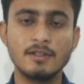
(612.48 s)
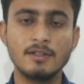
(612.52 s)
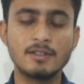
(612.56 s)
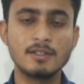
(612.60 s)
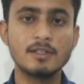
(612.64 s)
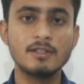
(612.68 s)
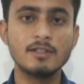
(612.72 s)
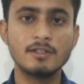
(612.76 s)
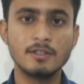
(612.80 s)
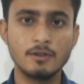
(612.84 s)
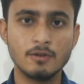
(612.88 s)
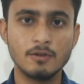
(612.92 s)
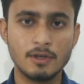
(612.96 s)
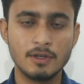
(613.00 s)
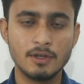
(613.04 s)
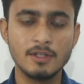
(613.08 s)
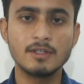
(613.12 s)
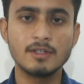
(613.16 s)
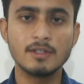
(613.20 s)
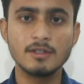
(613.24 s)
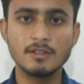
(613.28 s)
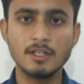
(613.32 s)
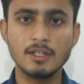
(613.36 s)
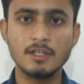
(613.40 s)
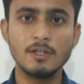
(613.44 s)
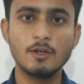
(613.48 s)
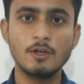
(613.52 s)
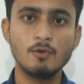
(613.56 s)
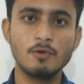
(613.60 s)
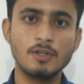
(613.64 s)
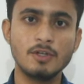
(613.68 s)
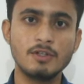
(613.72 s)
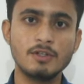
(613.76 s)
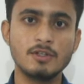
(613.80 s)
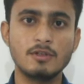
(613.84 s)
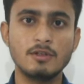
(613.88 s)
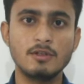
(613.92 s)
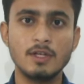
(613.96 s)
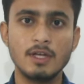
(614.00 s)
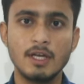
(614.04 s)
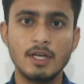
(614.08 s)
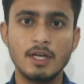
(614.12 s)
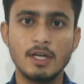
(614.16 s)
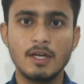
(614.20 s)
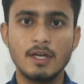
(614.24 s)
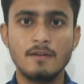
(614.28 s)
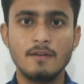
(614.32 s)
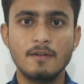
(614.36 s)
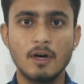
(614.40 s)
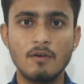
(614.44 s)
research and innovation,
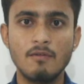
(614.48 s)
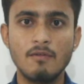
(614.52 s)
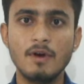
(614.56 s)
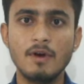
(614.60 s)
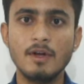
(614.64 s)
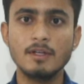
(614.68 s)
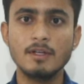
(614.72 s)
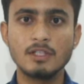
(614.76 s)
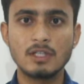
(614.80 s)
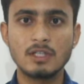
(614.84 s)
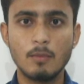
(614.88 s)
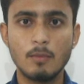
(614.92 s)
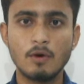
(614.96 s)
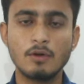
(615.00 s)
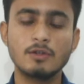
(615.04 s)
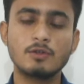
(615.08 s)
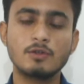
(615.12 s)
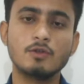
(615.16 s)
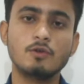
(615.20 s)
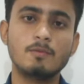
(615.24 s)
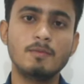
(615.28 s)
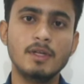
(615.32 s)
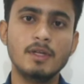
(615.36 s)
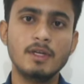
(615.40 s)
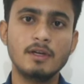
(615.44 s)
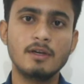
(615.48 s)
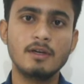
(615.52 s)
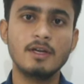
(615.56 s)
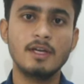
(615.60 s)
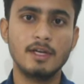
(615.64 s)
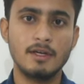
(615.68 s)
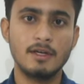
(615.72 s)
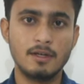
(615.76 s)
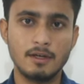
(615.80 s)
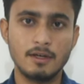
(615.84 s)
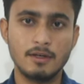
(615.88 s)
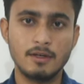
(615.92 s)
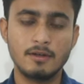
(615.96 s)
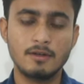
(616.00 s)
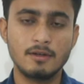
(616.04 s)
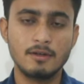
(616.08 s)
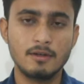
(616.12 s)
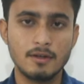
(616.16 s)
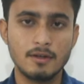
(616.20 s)
the awareness about should be created.